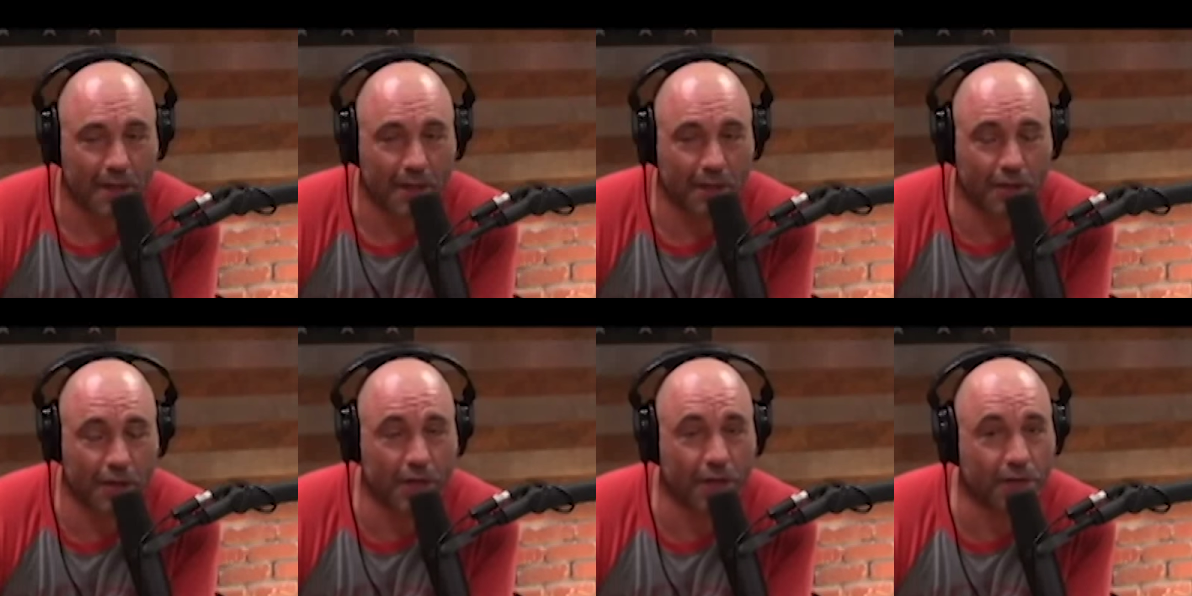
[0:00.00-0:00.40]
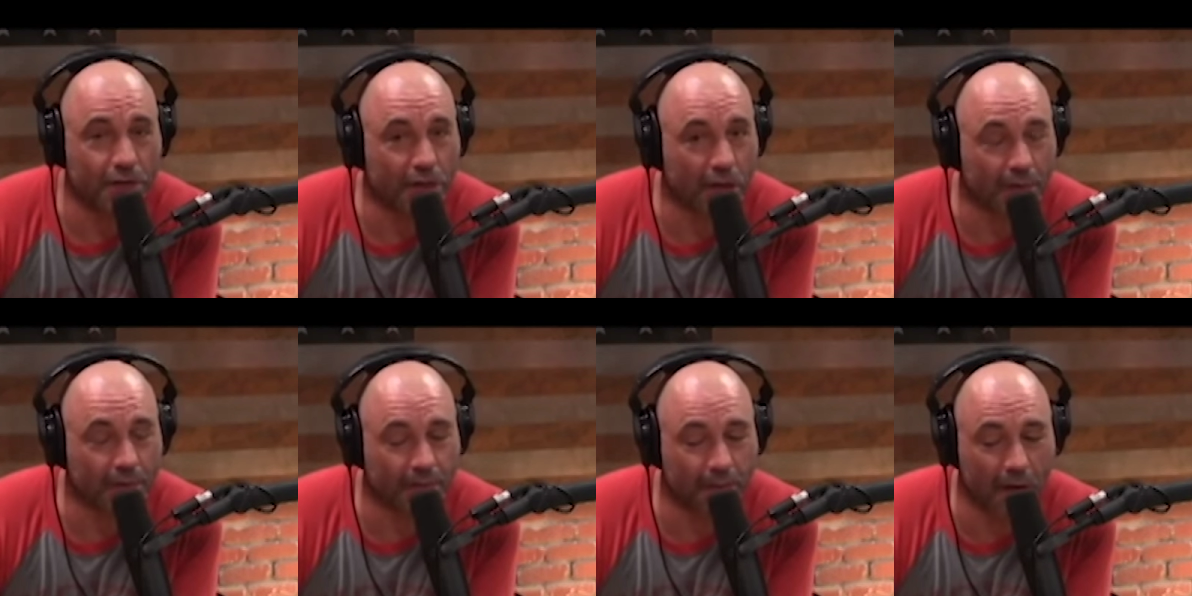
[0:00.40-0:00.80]

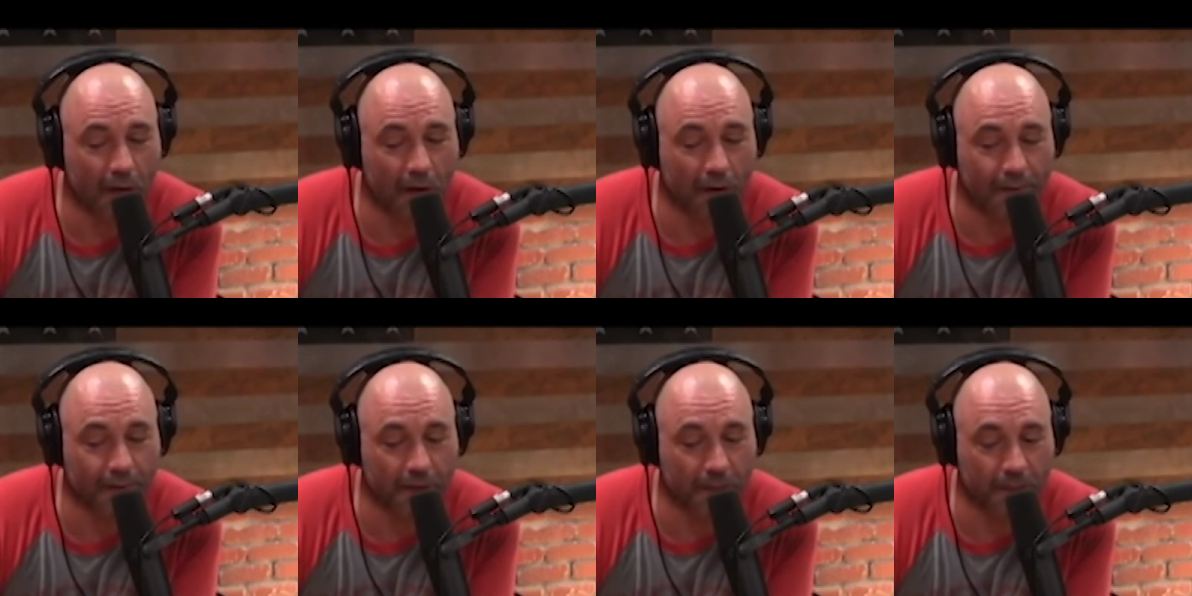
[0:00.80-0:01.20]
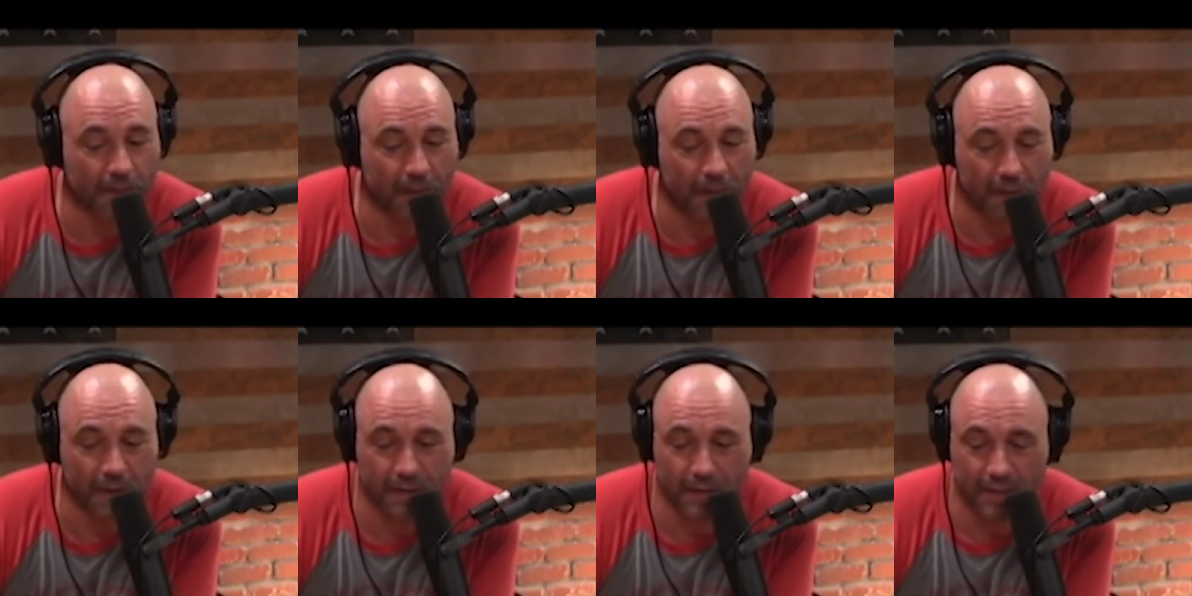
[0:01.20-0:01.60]
Gender's off
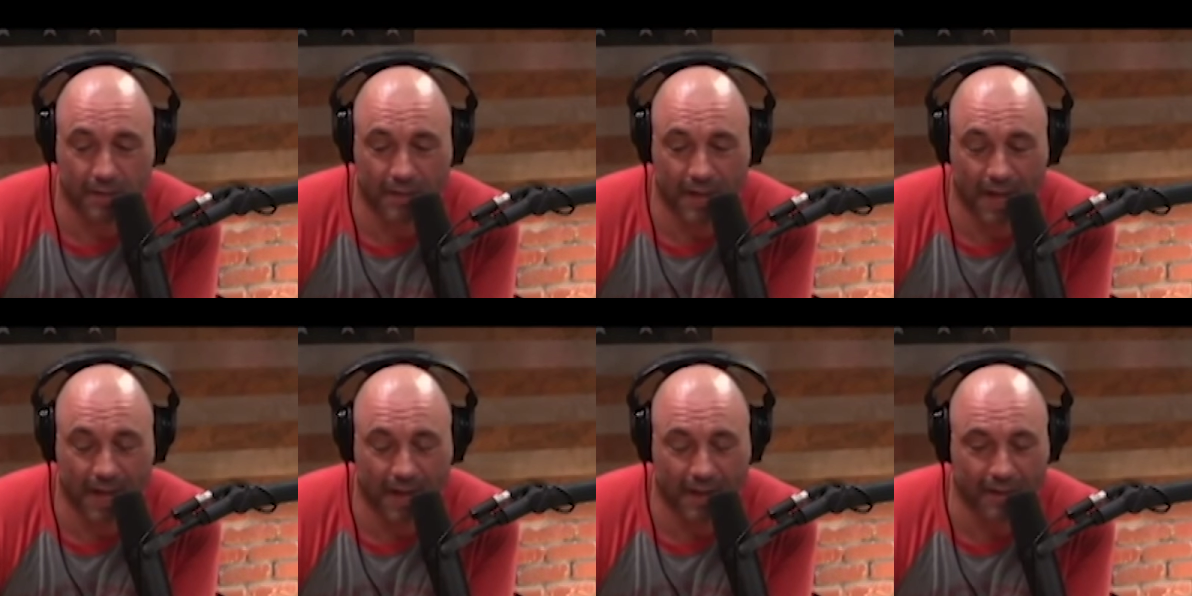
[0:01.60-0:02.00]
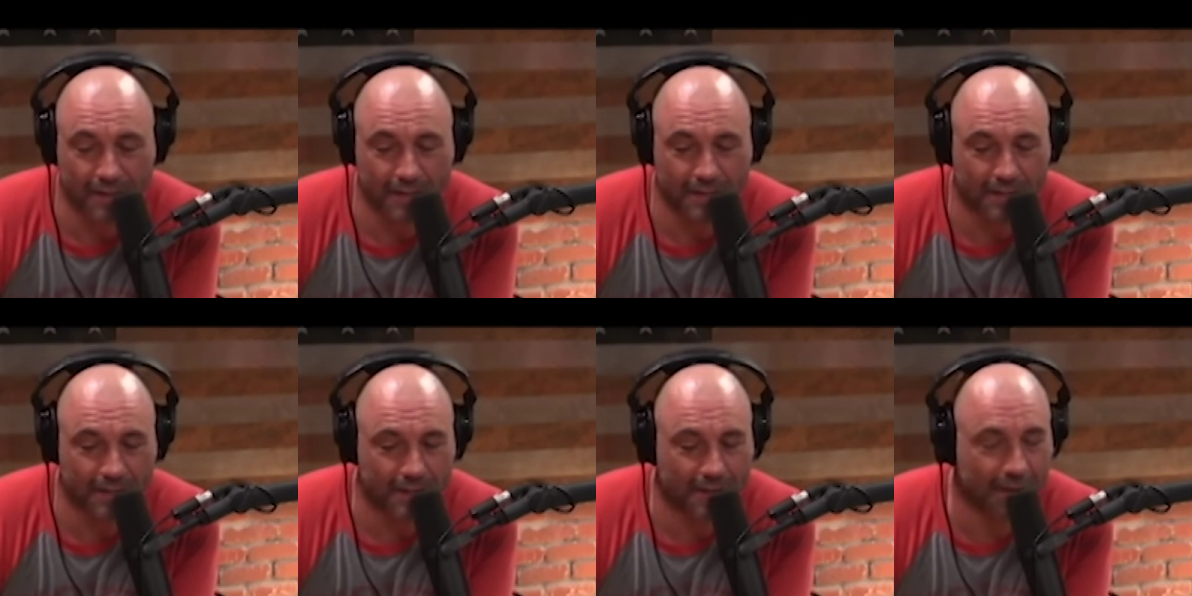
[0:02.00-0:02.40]
subject. You can't.
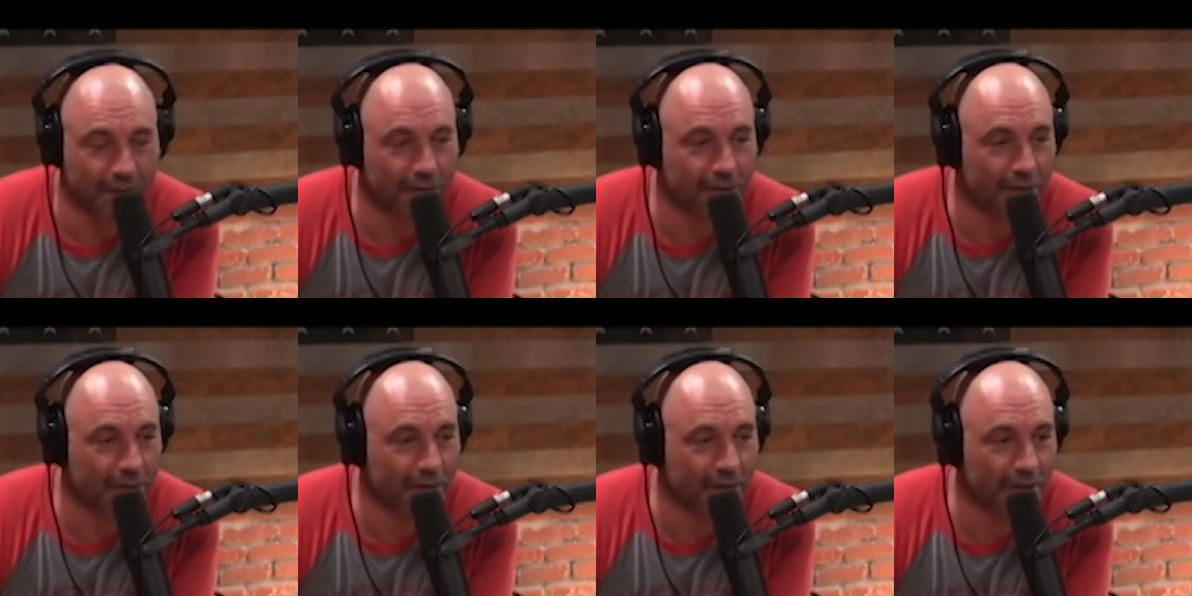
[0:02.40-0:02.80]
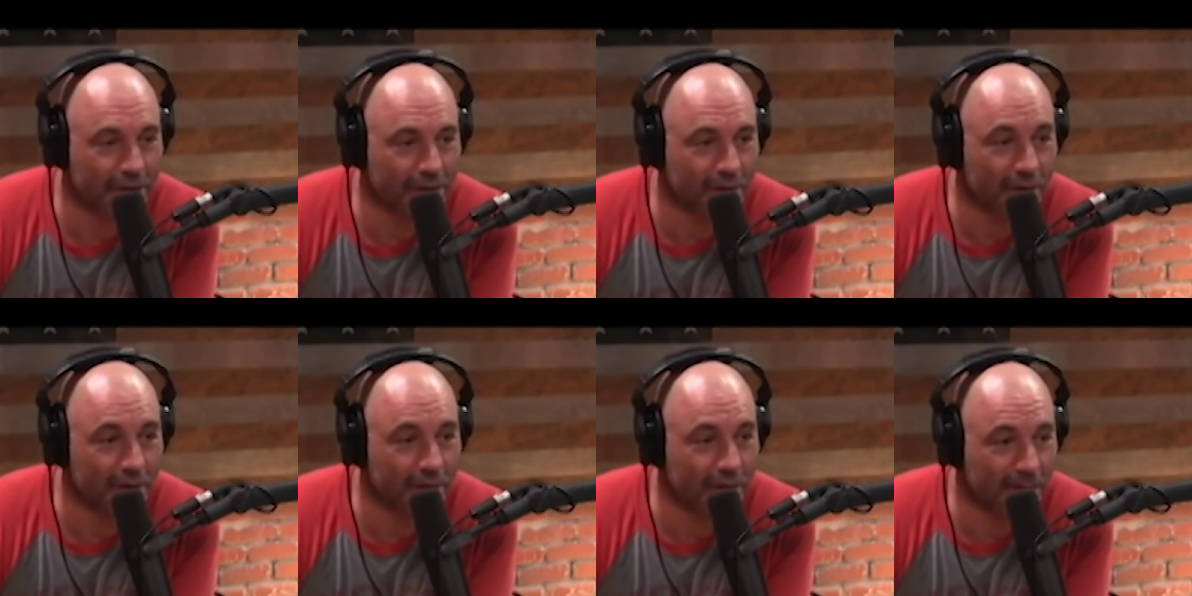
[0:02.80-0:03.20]
It's
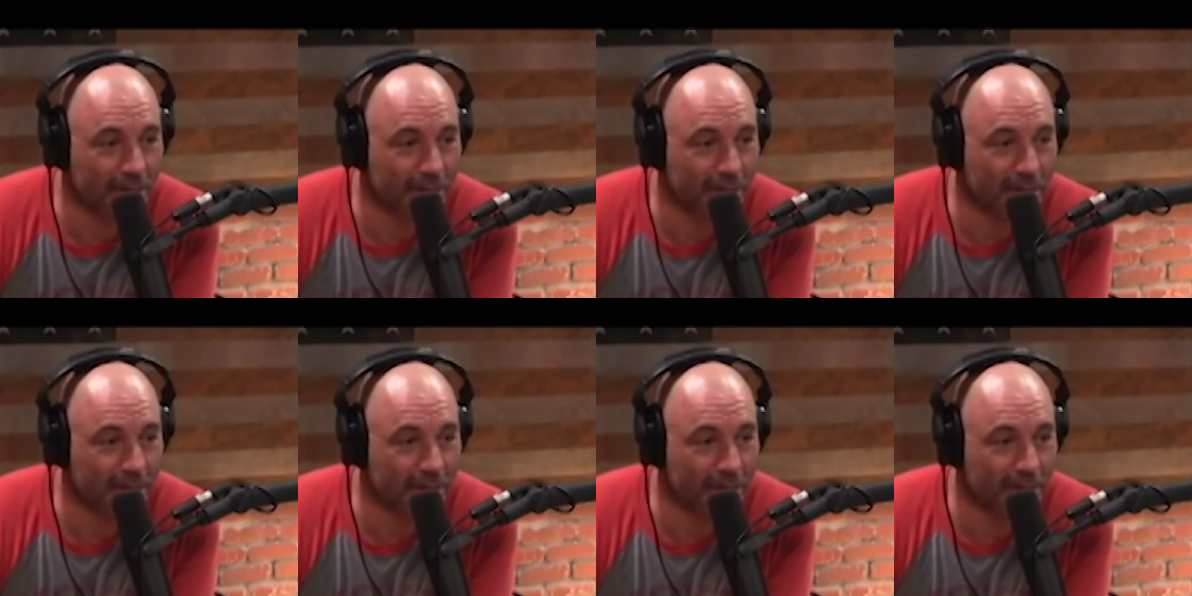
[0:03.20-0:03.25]
off